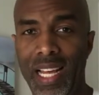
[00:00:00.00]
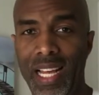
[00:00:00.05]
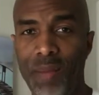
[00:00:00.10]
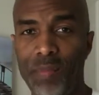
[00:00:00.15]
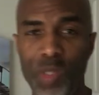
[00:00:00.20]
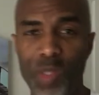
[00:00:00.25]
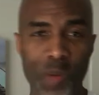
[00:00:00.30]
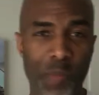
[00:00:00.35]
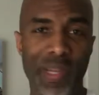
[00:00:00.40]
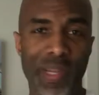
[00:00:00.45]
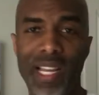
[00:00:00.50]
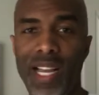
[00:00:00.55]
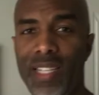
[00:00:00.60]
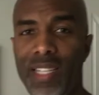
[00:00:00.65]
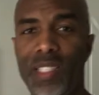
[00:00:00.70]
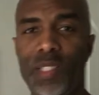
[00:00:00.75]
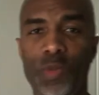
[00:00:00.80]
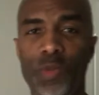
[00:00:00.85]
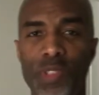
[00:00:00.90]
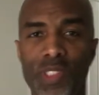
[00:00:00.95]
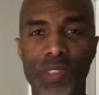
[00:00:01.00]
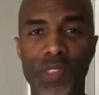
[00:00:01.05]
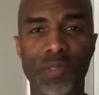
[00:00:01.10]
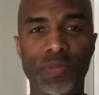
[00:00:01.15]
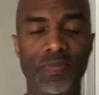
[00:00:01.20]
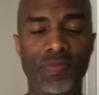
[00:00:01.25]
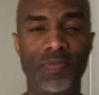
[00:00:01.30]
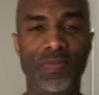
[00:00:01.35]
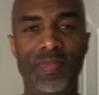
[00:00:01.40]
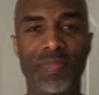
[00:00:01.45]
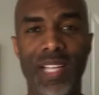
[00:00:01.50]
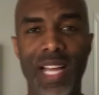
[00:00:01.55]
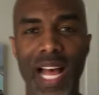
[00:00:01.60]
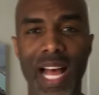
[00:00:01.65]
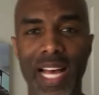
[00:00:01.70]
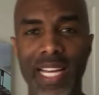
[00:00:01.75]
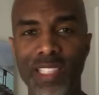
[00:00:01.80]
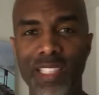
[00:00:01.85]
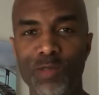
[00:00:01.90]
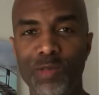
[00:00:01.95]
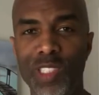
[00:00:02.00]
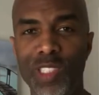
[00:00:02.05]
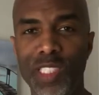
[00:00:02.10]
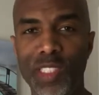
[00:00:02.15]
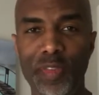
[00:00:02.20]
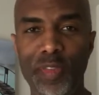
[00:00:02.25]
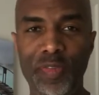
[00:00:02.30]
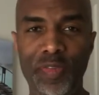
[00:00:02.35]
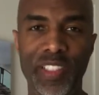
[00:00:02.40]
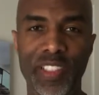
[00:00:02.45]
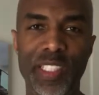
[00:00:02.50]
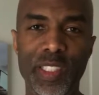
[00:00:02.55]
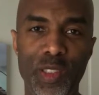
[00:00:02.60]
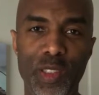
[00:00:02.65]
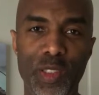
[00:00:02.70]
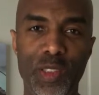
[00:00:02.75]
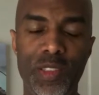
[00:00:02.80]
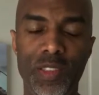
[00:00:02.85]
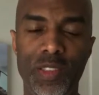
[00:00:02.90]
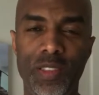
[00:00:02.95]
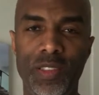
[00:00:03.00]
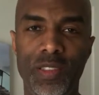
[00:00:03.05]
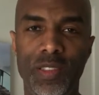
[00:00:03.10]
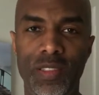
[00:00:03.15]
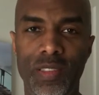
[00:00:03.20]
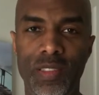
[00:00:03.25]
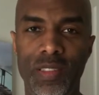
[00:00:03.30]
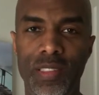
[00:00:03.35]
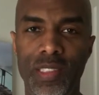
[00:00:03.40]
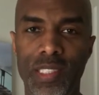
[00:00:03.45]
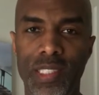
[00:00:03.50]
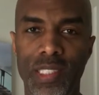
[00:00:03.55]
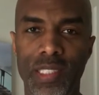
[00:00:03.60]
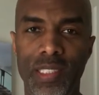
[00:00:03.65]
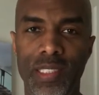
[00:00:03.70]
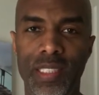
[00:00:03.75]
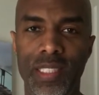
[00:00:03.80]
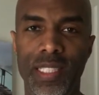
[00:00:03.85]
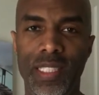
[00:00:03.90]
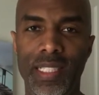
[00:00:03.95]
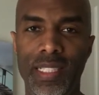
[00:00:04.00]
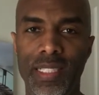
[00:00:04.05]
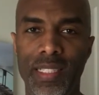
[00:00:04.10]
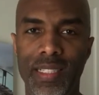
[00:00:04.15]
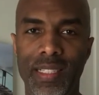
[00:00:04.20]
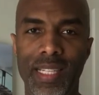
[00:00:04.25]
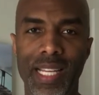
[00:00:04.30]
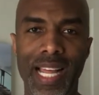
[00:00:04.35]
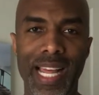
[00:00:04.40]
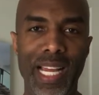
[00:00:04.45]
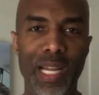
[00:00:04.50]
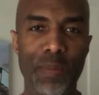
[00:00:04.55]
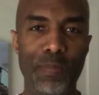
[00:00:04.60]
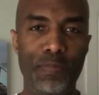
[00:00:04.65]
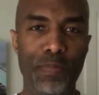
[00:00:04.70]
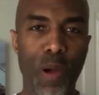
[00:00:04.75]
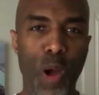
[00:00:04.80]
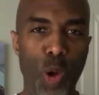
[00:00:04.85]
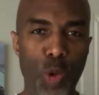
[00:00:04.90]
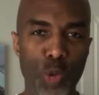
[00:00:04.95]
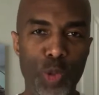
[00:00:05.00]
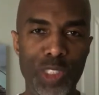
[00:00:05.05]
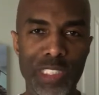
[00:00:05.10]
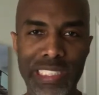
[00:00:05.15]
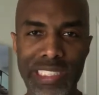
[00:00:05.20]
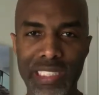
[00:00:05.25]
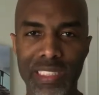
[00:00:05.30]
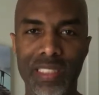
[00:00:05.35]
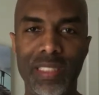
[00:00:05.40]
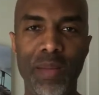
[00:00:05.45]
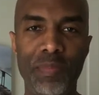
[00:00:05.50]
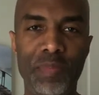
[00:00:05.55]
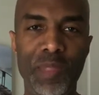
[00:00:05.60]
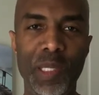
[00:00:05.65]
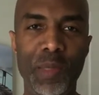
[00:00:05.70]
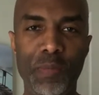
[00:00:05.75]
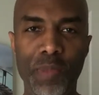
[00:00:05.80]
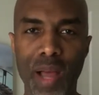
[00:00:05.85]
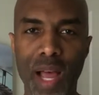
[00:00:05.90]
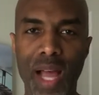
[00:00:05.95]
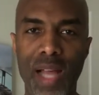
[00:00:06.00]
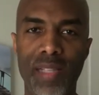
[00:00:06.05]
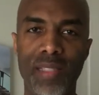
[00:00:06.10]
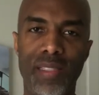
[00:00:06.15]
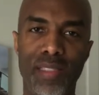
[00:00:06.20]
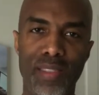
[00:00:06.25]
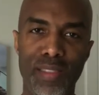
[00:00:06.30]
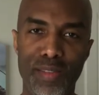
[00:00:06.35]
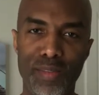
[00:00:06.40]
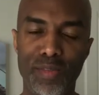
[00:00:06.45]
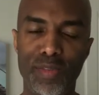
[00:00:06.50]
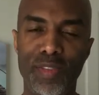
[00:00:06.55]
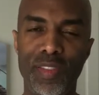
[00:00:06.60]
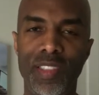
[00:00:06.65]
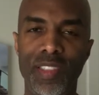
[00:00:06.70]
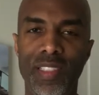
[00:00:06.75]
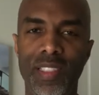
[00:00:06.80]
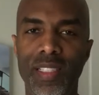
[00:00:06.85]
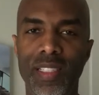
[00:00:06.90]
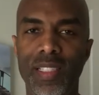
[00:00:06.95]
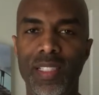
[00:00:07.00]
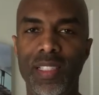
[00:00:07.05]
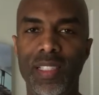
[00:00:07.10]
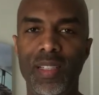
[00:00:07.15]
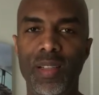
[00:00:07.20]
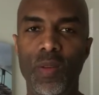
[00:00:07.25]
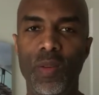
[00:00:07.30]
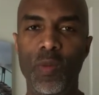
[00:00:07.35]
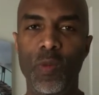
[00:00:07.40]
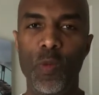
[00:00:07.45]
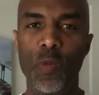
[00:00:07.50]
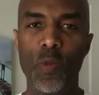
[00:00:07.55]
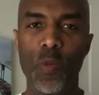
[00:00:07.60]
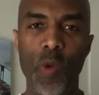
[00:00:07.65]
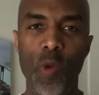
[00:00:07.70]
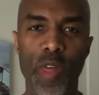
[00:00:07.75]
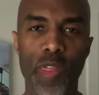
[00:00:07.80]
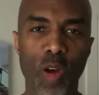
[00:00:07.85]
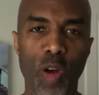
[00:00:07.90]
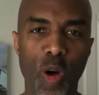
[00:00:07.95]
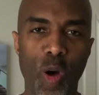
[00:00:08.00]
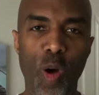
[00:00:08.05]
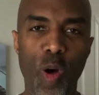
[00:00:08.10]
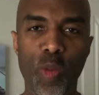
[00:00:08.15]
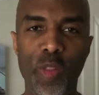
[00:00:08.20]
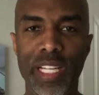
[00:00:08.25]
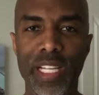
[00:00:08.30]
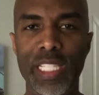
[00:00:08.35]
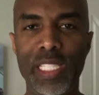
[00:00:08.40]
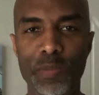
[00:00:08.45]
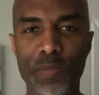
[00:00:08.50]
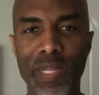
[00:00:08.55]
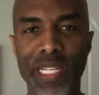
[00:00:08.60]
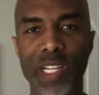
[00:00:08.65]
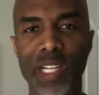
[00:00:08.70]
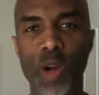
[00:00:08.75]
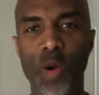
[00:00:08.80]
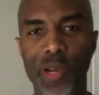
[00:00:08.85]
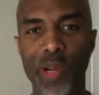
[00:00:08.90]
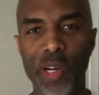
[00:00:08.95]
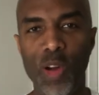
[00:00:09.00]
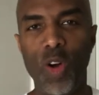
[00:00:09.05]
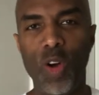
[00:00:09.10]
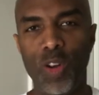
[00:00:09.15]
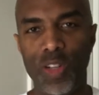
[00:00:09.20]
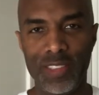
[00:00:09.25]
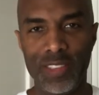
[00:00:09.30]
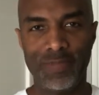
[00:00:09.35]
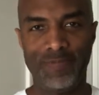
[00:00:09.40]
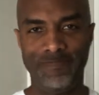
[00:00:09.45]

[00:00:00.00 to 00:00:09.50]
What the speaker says: I'm going to be honest with you. I didn't really feel like posting something positive with all that has been going on.